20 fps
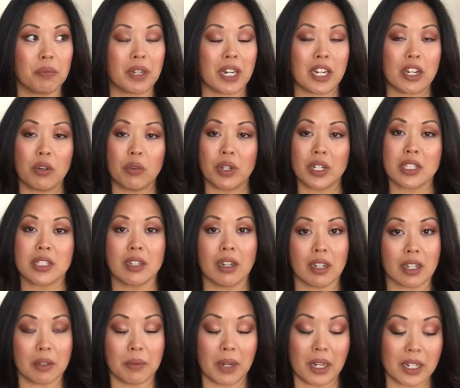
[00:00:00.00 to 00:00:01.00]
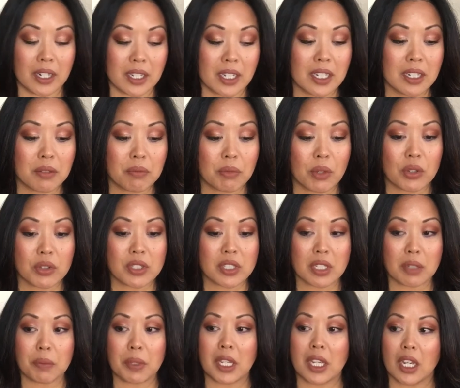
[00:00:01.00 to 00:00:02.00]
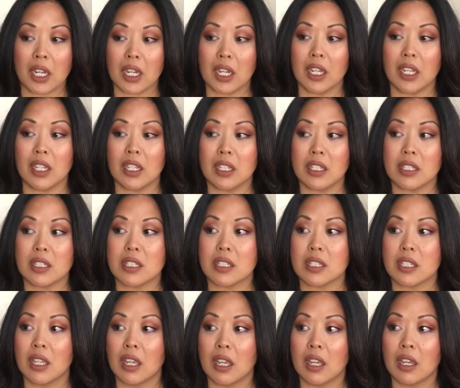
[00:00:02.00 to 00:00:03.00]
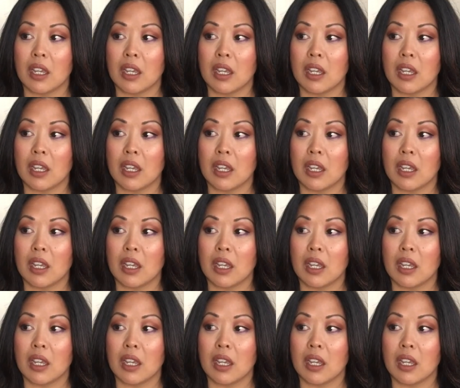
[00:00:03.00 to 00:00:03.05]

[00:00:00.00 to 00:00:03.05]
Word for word: but I don't want to talk about it, mostly because